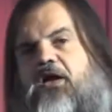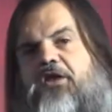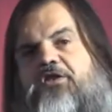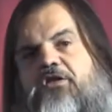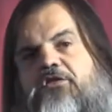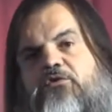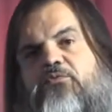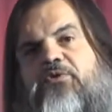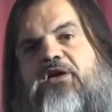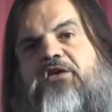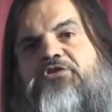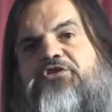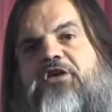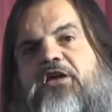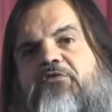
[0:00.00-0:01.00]
Another way
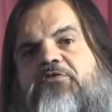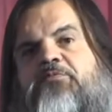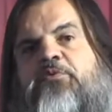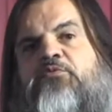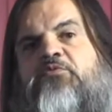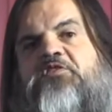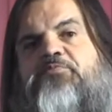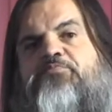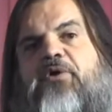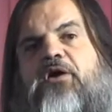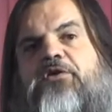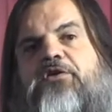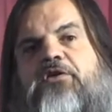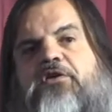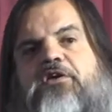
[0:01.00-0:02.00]
educators have been
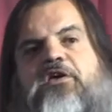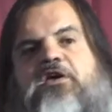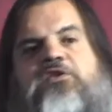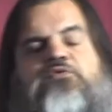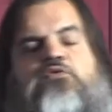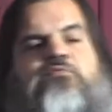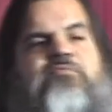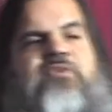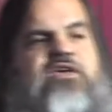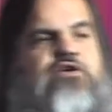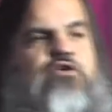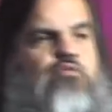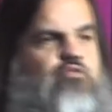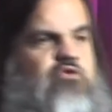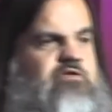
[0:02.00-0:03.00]
responding is with
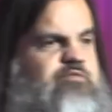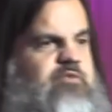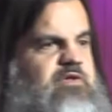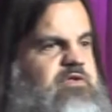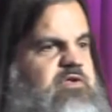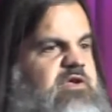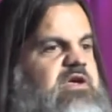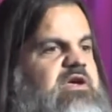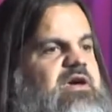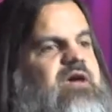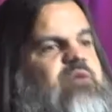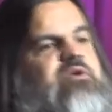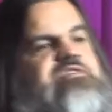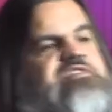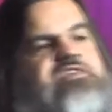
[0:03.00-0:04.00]
maker movements.
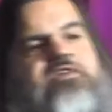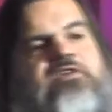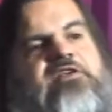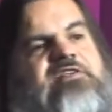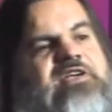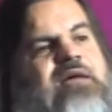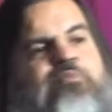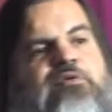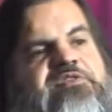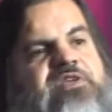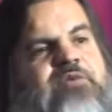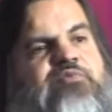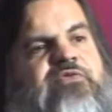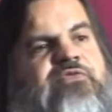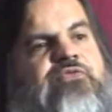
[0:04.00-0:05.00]
And we've seen examples
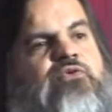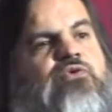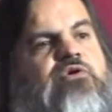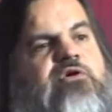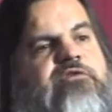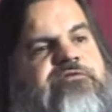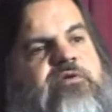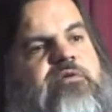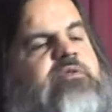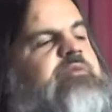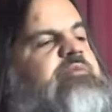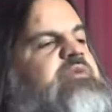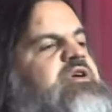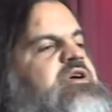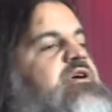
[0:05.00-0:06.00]
of that before, from
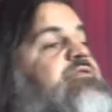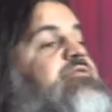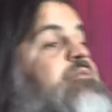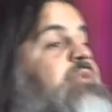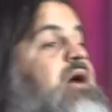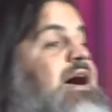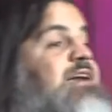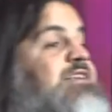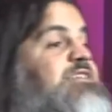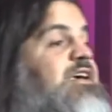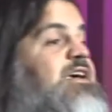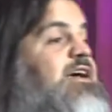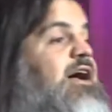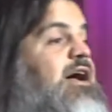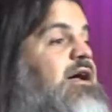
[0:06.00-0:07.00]
the, you know, from
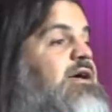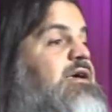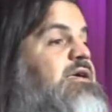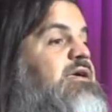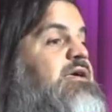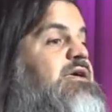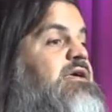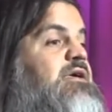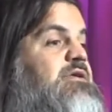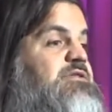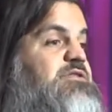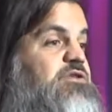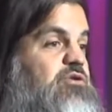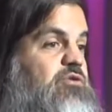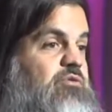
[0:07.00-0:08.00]
high-tech high
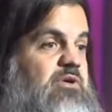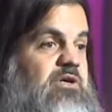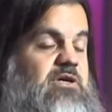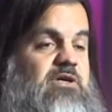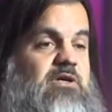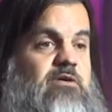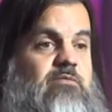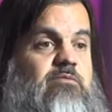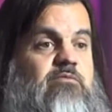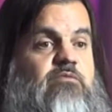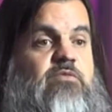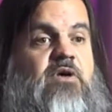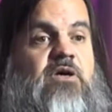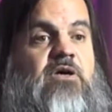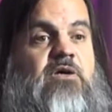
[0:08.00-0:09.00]
to
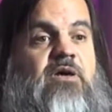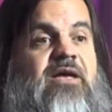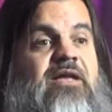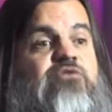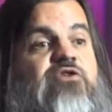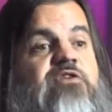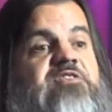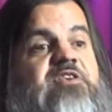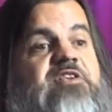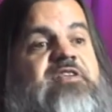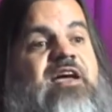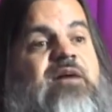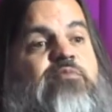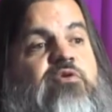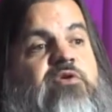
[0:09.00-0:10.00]
Adrian's
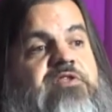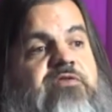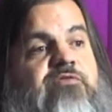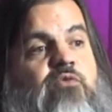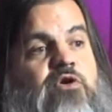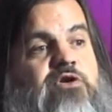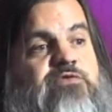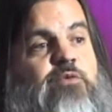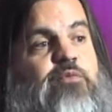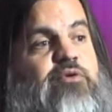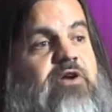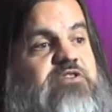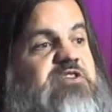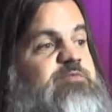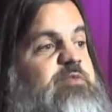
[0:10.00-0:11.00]
example is of wonderful
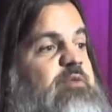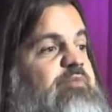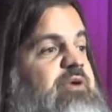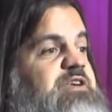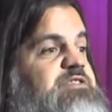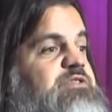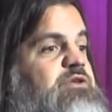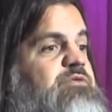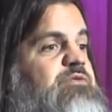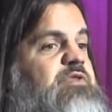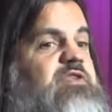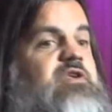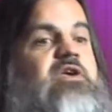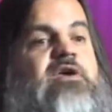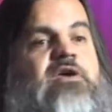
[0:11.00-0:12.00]
projects built by
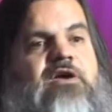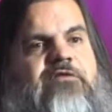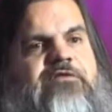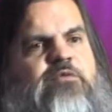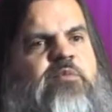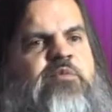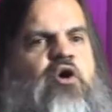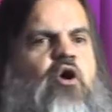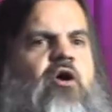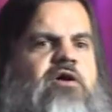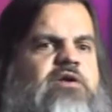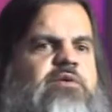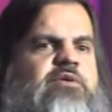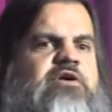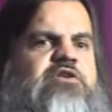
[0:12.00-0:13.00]
students. In fact, we've been
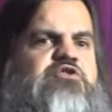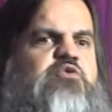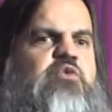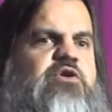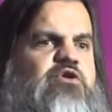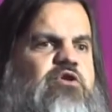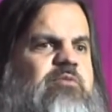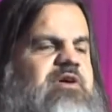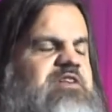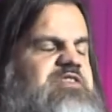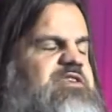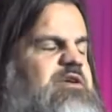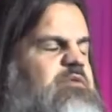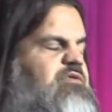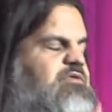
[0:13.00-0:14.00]
arguing on Twitter about
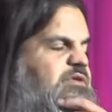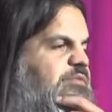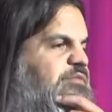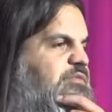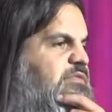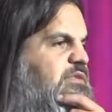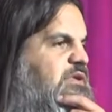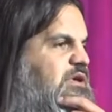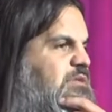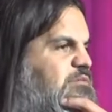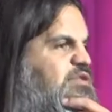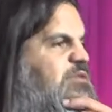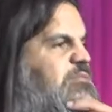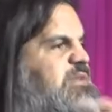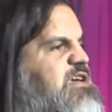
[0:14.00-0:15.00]
of them.
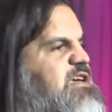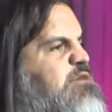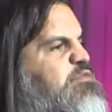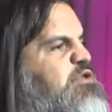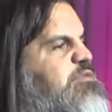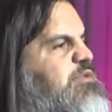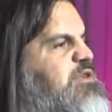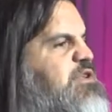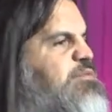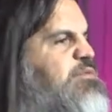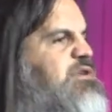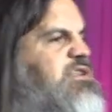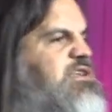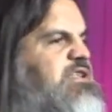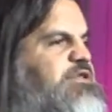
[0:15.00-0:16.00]
But the maker movement is
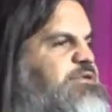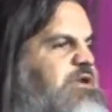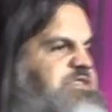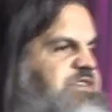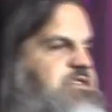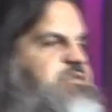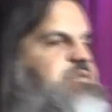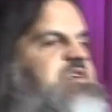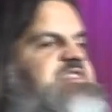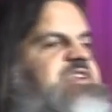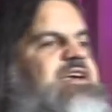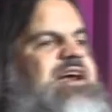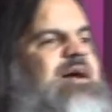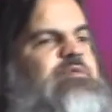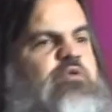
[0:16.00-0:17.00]
really interesting. I just want to say
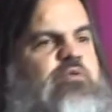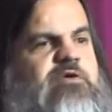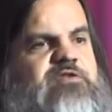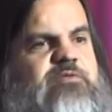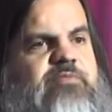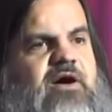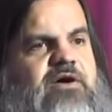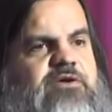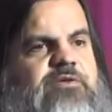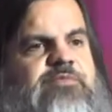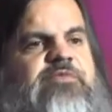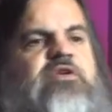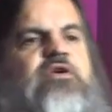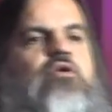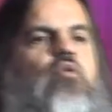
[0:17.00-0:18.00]
a couple of words about it.
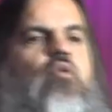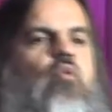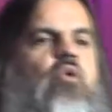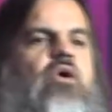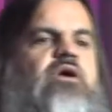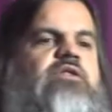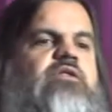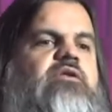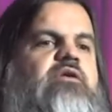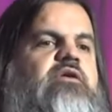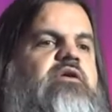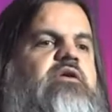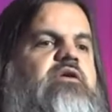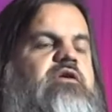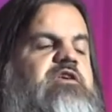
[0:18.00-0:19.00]
One
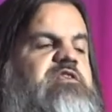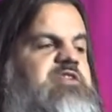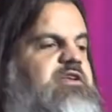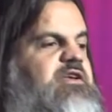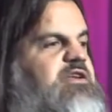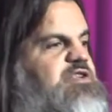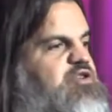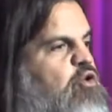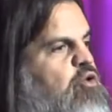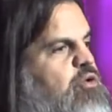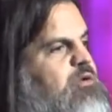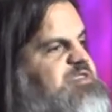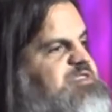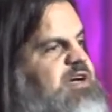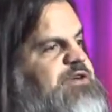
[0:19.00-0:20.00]
is that it is
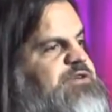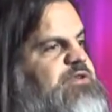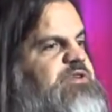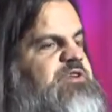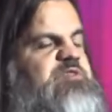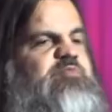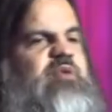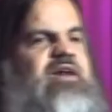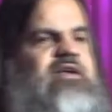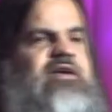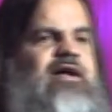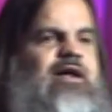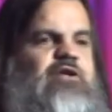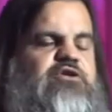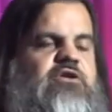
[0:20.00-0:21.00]
horizontal in its
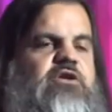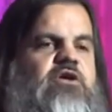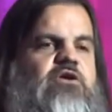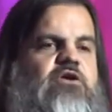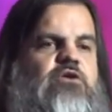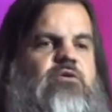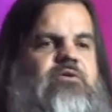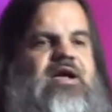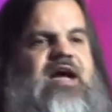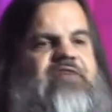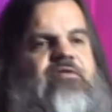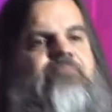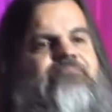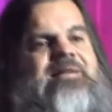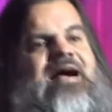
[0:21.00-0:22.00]
pedagogy. You don't have
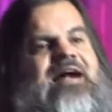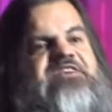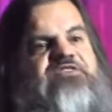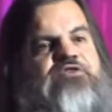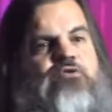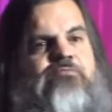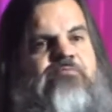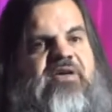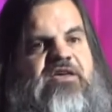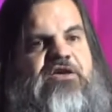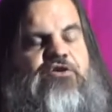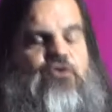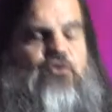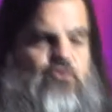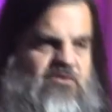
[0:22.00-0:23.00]
a master
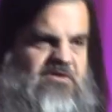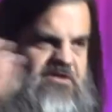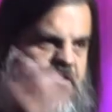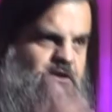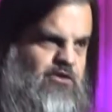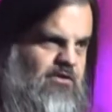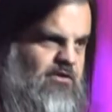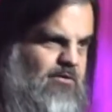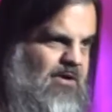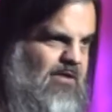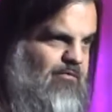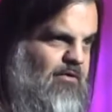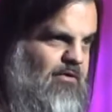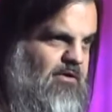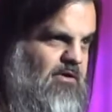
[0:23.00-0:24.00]
maker who teaches you
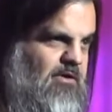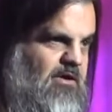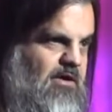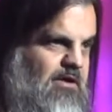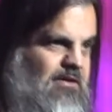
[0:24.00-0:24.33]
everything.